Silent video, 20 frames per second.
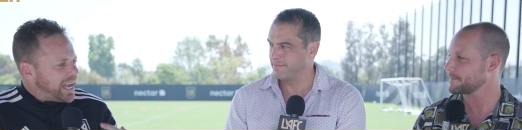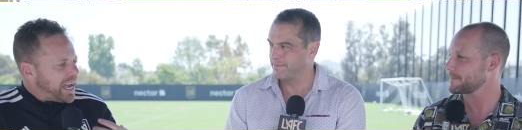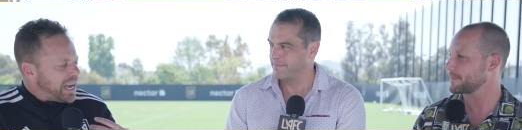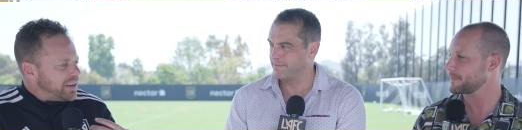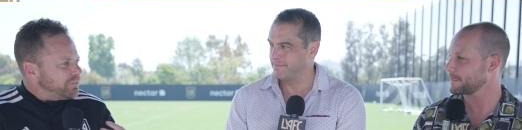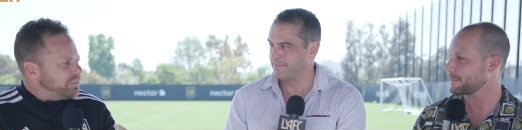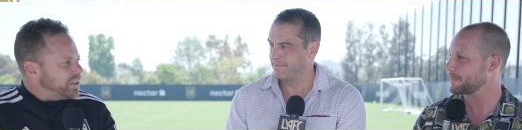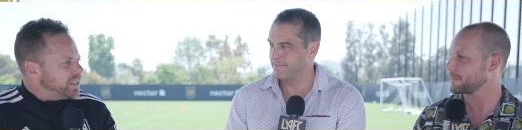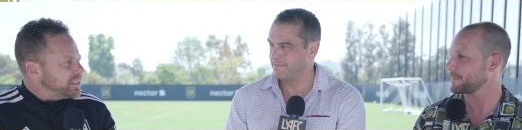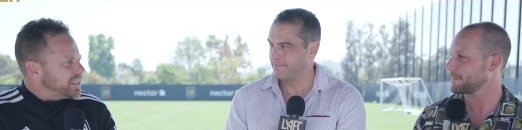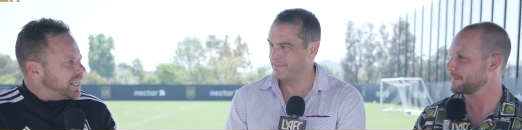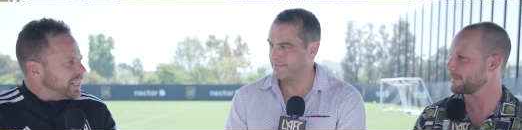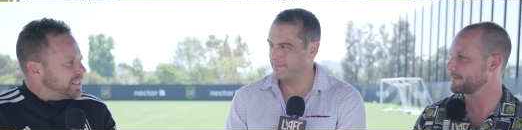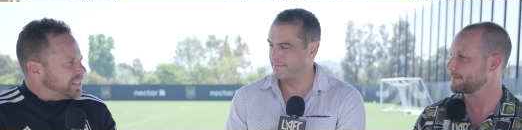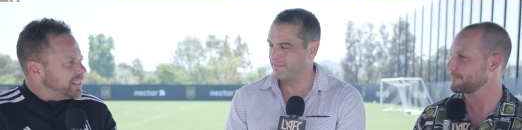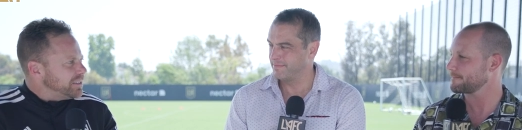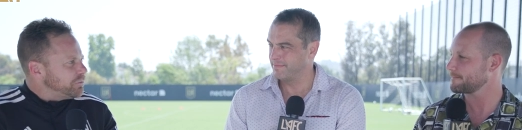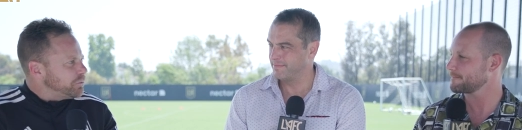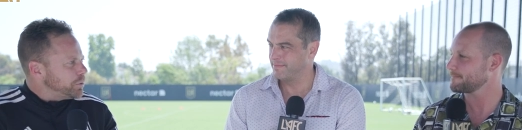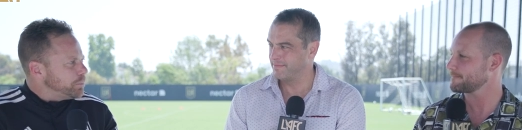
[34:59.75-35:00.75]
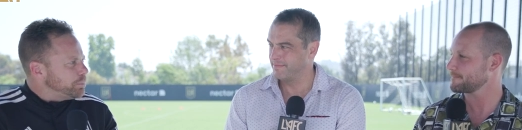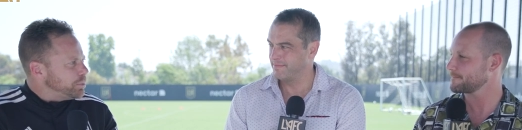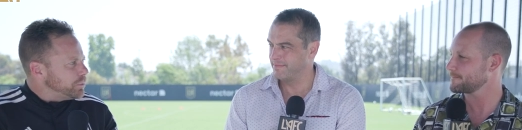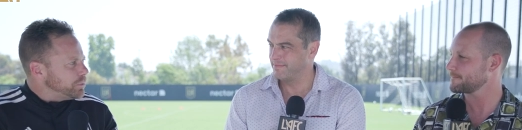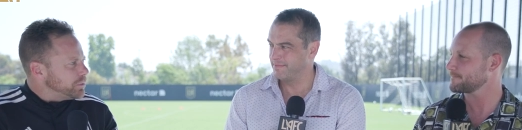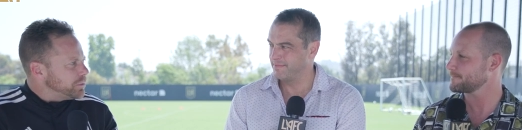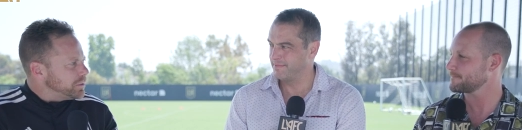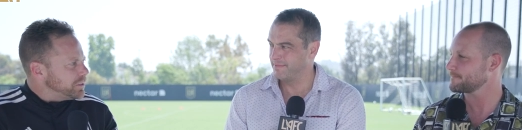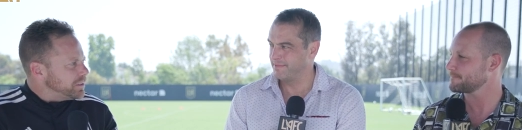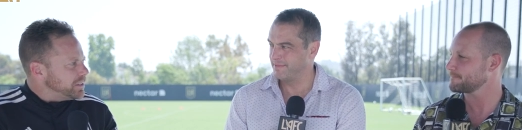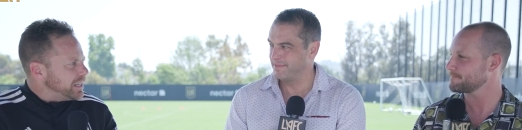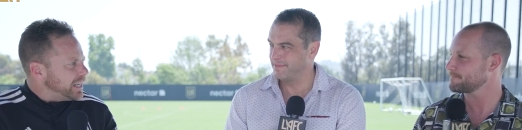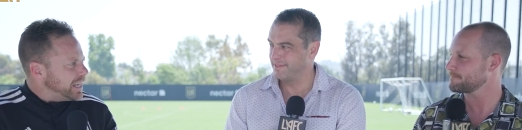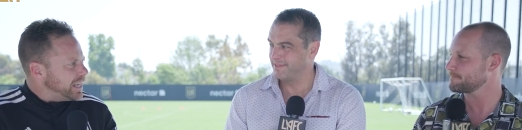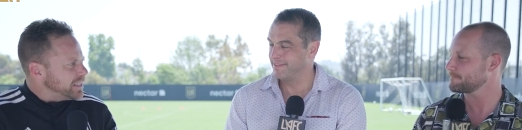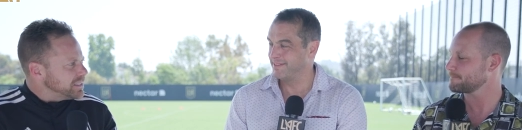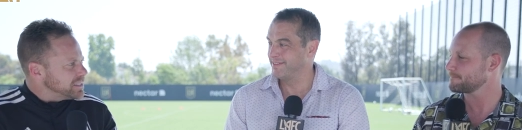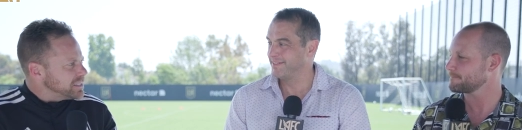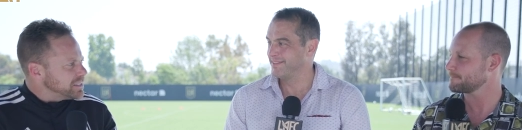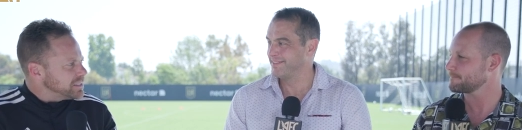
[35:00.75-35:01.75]
Speaker 1: I feel that Liverpool
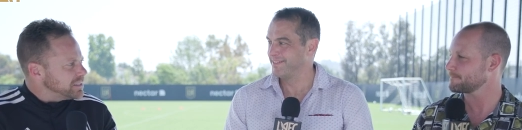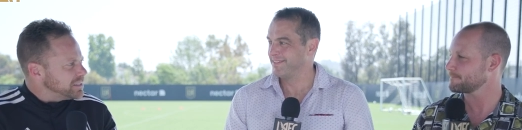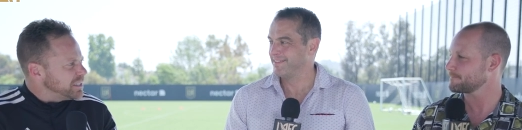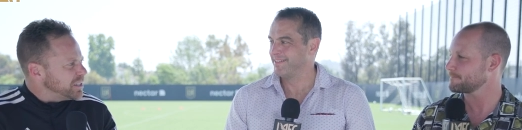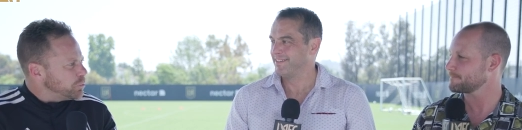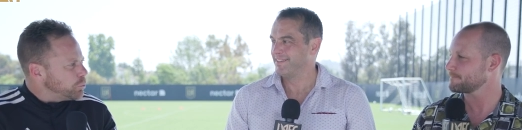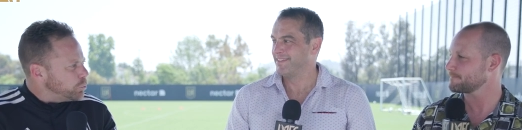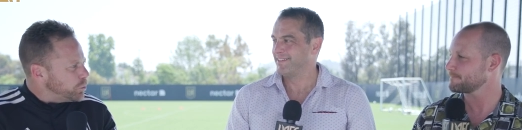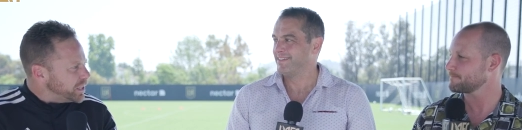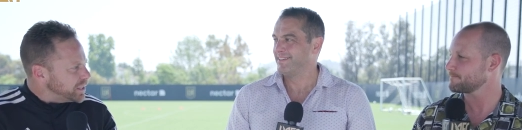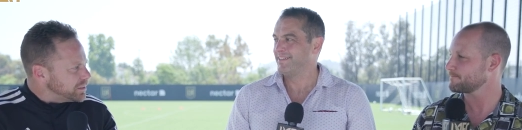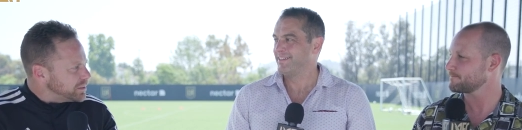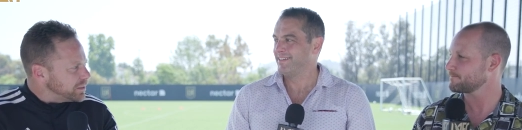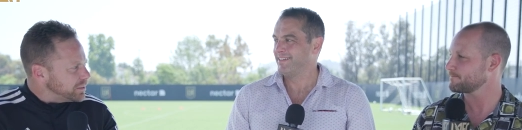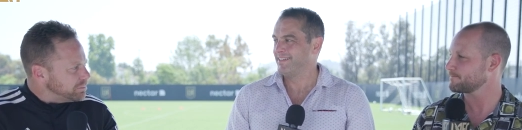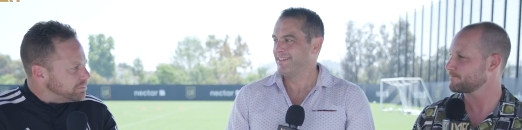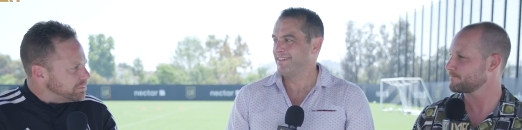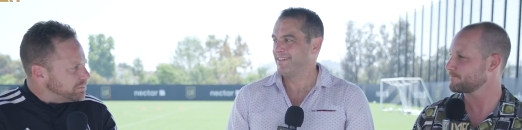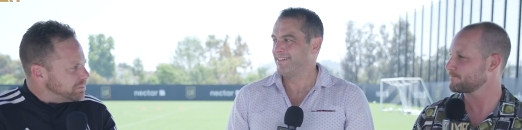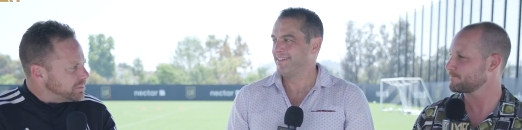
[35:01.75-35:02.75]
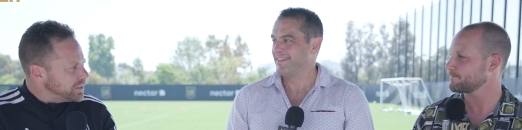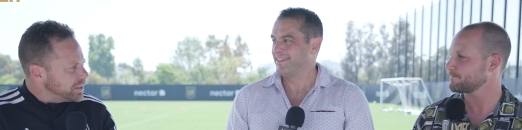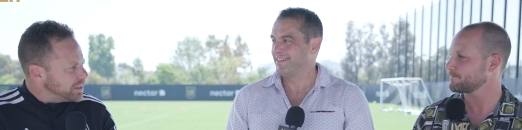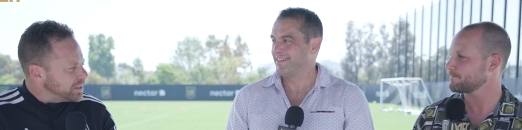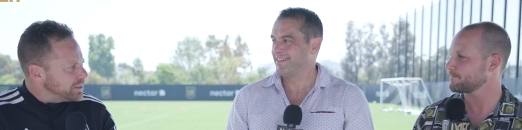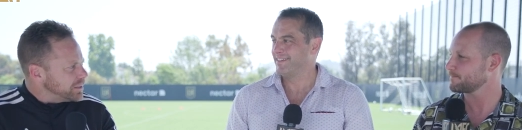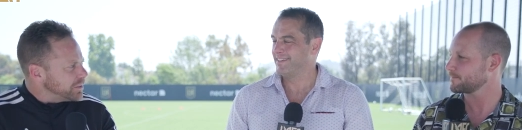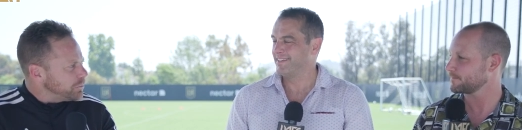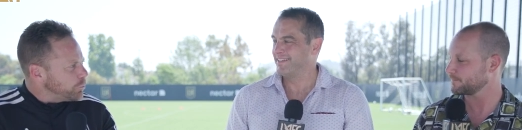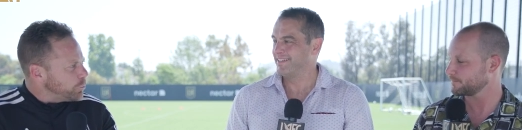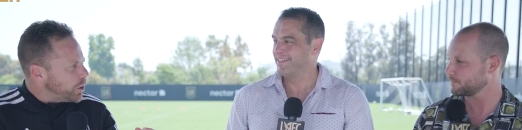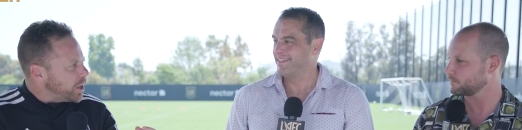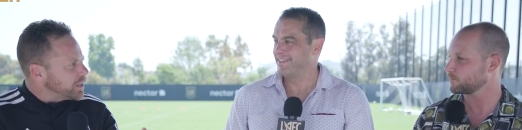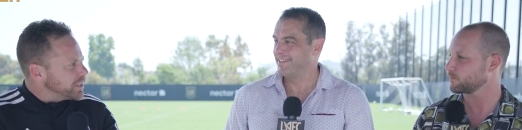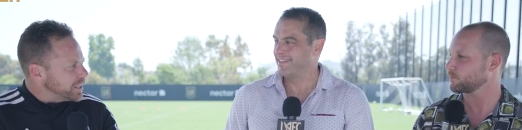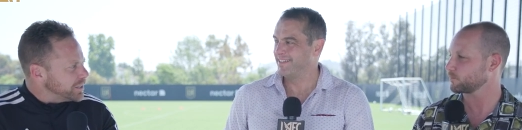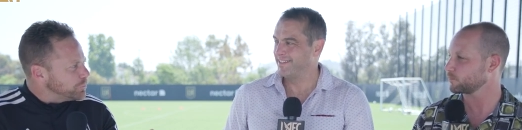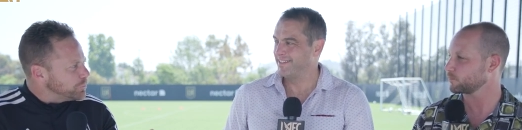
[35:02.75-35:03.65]
has the rhythm, the rock